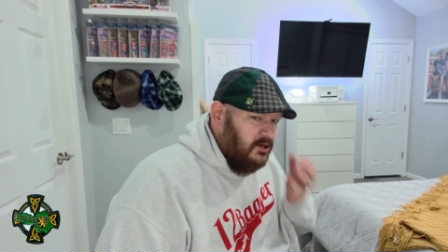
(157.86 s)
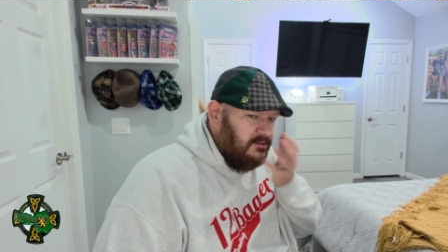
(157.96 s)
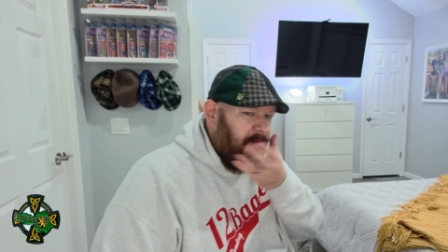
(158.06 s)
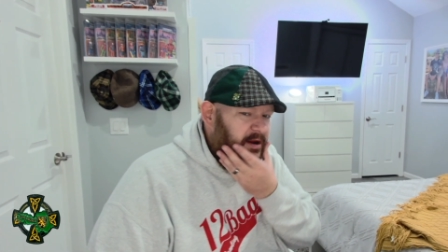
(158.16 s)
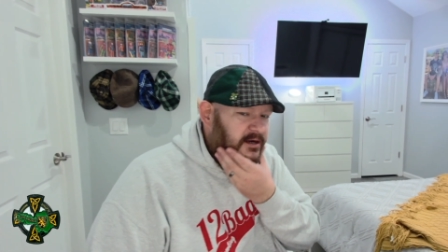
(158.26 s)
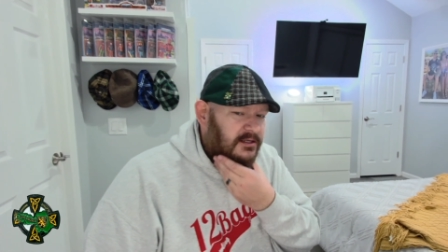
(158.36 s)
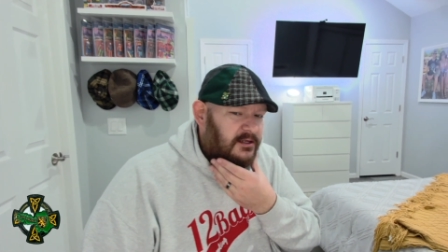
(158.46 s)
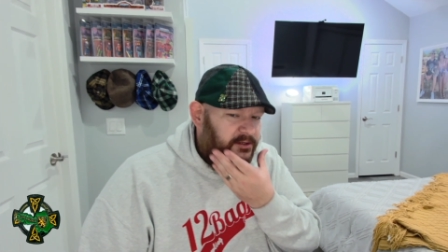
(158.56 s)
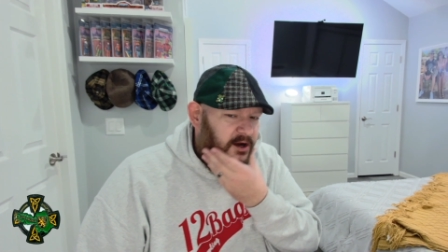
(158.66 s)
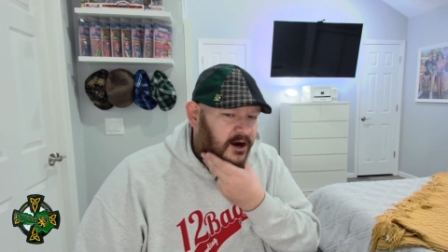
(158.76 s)
notice, my beard's a
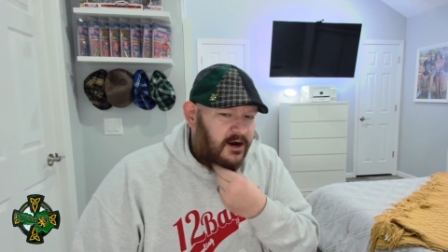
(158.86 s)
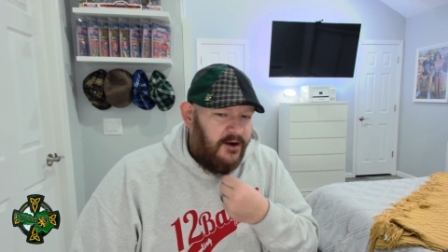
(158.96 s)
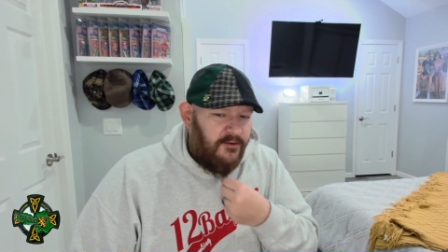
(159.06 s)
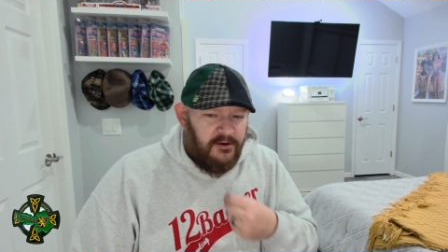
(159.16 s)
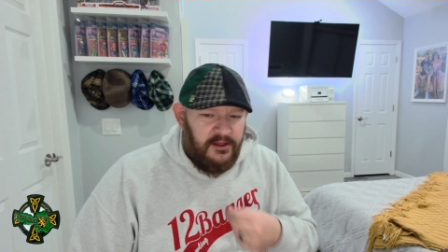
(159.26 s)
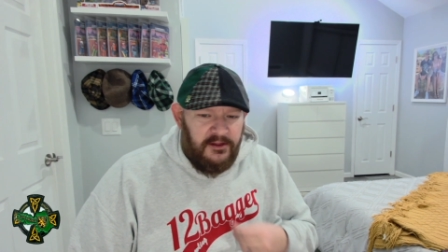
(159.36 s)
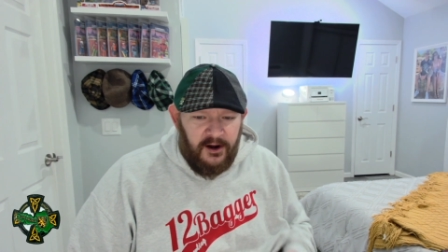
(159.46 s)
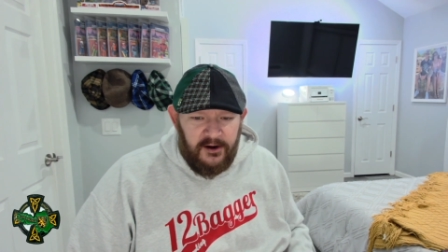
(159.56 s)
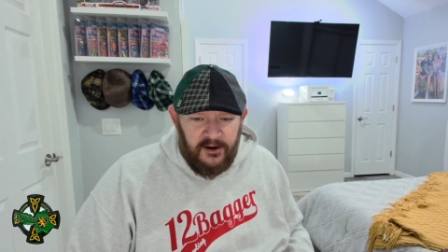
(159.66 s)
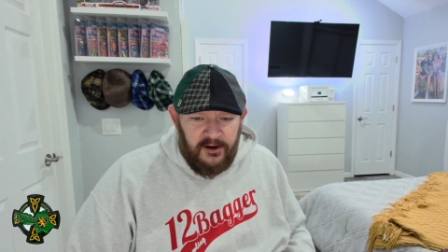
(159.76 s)
little darker. I went with a
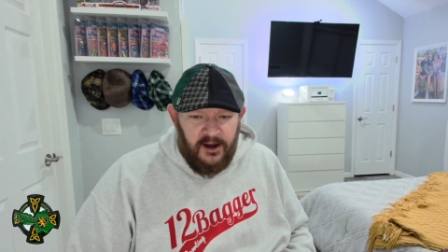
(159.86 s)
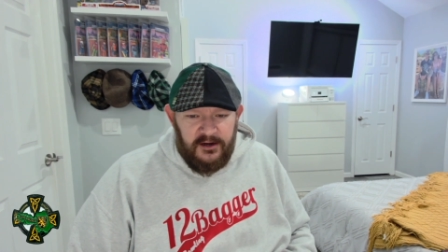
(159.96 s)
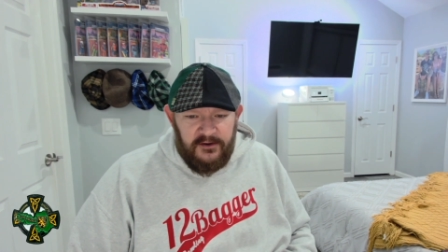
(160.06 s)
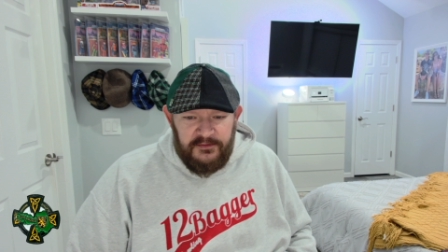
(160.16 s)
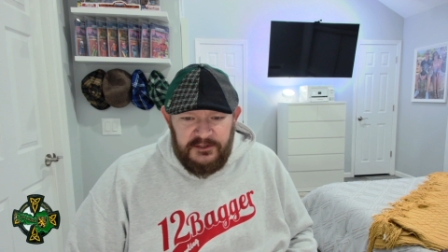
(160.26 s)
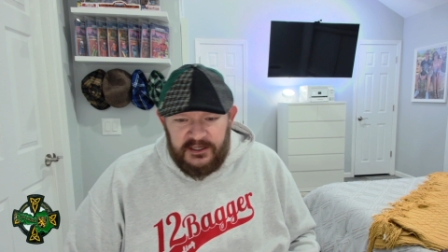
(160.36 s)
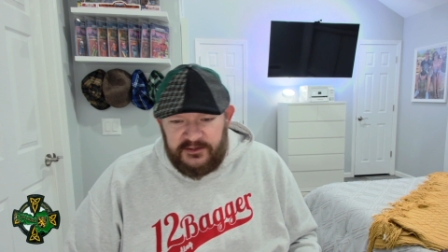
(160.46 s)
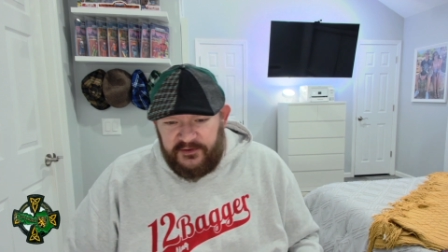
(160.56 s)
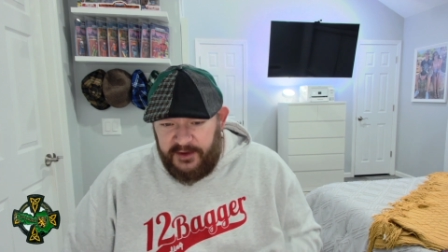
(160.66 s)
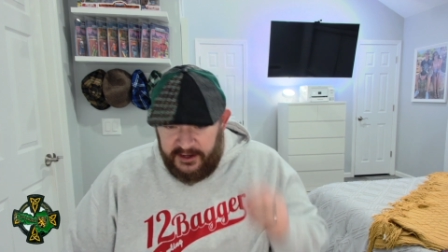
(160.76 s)
darker color from Just For